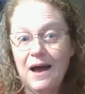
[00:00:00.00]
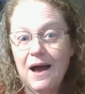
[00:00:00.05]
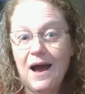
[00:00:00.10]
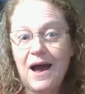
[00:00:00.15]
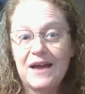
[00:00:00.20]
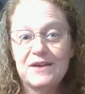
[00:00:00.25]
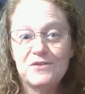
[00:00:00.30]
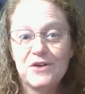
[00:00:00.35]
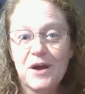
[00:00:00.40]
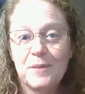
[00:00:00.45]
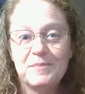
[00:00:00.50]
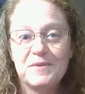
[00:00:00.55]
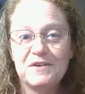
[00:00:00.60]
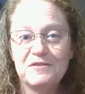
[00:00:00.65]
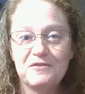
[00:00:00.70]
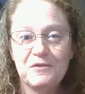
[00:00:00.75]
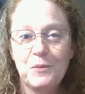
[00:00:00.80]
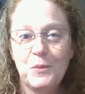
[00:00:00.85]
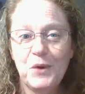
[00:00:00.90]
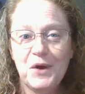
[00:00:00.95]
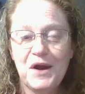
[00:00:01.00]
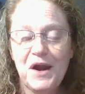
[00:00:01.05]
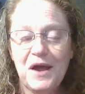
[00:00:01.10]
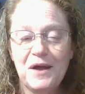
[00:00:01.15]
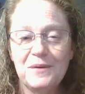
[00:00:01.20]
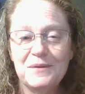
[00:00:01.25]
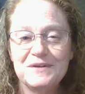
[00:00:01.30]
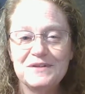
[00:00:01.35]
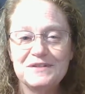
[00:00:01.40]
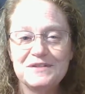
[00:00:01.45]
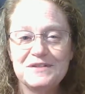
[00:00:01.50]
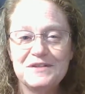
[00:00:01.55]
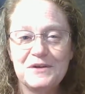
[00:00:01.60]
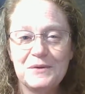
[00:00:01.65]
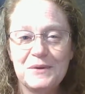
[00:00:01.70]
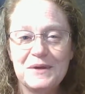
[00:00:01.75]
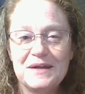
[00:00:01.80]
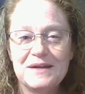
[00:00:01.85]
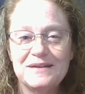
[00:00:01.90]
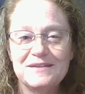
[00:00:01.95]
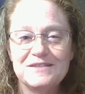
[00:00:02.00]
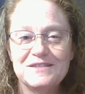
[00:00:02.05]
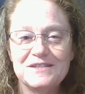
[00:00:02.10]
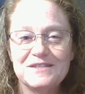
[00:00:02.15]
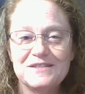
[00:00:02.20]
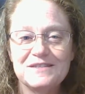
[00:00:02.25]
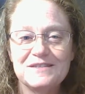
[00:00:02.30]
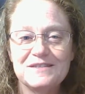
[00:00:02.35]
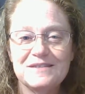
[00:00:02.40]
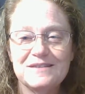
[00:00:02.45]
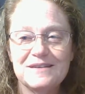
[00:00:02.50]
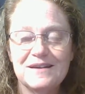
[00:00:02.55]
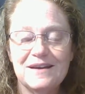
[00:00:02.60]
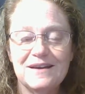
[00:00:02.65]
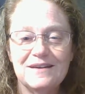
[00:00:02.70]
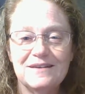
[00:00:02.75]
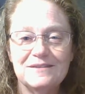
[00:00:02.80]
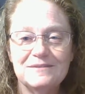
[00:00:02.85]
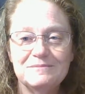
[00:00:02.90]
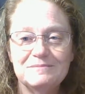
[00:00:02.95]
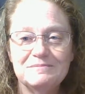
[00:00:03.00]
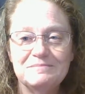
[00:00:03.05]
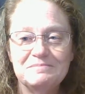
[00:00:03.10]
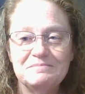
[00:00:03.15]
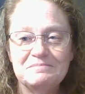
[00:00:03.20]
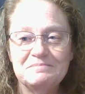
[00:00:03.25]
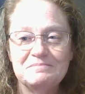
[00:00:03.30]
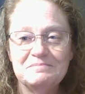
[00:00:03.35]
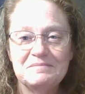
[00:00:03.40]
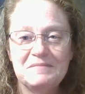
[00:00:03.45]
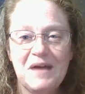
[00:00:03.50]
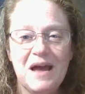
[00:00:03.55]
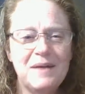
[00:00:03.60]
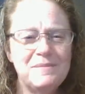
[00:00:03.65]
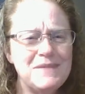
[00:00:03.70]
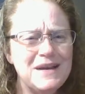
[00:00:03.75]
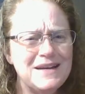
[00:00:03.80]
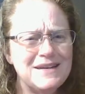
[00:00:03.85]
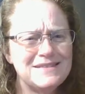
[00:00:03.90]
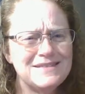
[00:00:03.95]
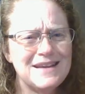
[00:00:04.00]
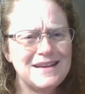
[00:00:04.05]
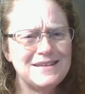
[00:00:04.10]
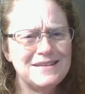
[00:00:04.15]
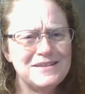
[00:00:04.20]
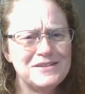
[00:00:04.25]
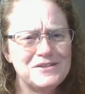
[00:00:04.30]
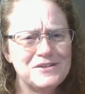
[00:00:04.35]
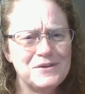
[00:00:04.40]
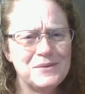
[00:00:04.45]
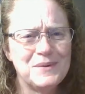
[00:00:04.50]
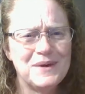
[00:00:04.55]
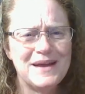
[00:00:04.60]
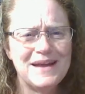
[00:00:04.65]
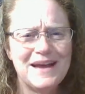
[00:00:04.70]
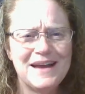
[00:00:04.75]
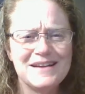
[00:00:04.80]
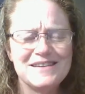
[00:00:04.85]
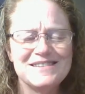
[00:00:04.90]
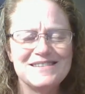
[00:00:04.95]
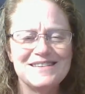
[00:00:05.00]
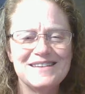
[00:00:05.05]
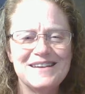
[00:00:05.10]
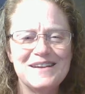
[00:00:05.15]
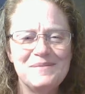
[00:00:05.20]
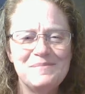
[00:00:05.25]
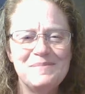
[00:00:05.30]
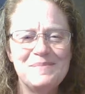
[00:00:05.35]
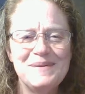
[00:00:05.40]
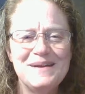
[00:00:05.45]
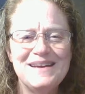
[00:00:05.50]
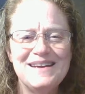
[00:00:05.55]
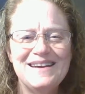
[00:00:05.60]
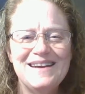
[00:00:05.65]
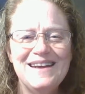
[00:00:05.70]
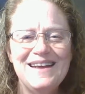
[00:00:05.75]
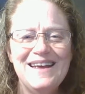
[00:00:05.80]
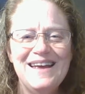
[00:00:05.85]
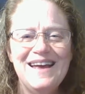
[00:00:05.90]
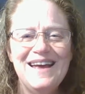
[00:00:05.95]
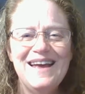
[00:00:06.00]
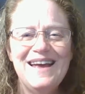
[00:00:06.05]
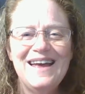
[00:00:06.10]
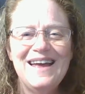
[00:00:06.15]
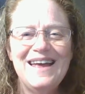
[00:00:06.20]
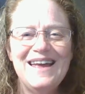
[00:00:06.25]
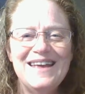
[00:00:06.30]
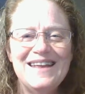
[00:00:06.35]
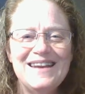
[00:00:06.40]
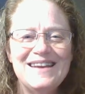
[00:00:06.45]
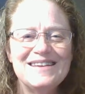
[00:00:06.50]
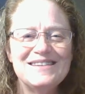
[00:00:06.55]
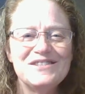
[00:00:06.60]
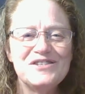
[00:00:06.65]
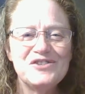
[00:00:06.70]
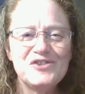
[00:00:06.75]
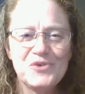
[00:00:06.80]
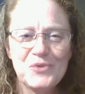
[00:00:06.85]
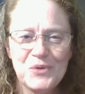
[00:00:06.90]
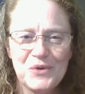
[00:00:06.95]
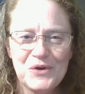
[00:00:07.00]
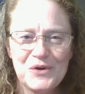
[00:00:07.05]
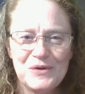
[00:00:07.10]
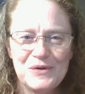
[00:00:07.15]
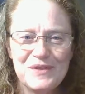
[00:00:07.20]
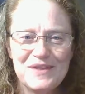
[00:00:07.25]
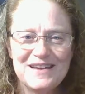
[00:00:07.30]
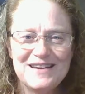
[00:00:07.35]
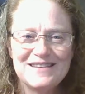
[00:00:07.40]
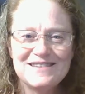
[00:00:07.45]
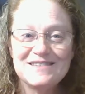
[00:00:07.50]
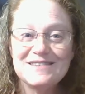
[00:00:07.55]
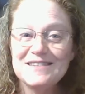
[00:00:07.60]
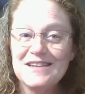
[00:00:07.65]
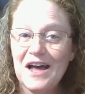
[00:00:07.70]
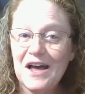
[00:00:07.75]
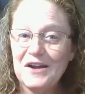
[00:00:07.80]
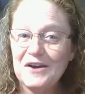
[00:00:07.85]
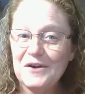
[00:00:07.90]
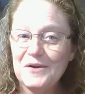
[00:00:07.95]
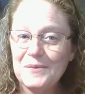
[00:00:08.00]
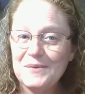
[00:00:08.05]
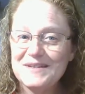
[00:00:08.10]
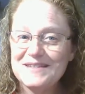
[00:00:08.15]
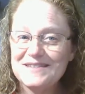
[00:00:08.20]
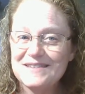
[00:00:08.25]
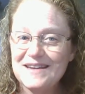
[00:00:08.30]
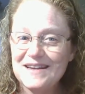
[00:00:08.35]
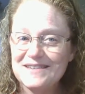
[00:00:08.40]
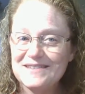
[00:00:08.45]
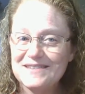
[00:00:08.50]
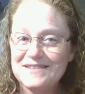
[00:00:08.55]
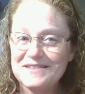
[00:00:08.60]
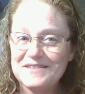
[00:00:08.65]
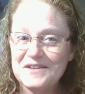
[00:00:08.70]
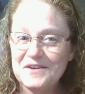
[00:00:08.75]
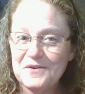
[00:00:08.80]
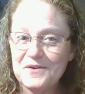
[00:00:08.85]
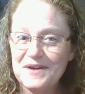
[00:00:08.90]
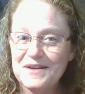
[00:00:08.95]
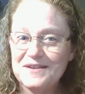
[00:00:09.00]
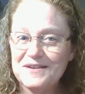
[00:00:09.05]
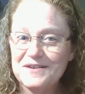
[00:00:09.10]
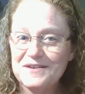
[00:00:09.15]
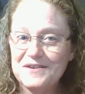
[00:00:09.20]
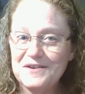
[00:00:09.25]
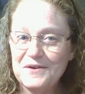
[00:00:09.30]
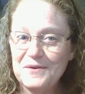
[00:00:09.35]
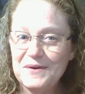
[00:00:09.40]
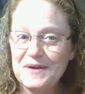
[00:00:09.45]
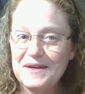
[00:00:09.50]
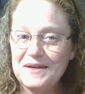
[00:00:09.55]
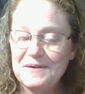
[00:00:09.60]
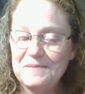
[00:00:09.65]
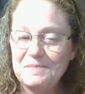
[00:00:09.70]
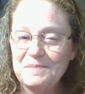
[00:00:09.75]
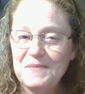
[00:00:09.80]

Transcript: I dropped it from what I was doing, I'm not exactly sure why actually, but it is true that it's not always necessary to do it.